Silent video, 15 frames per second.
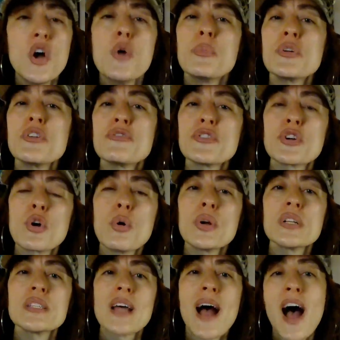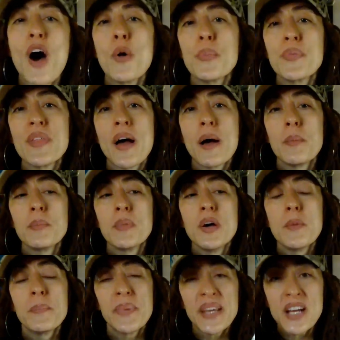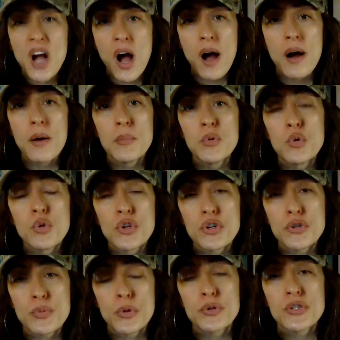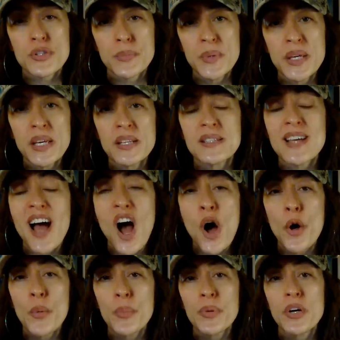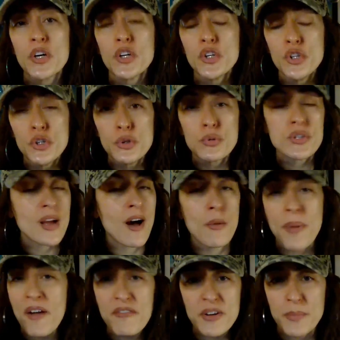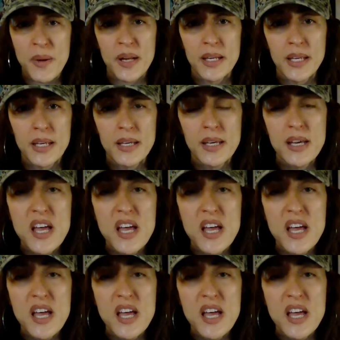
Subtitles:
but if you're going to help them become who they're supposed to be, to help you, to help everybody.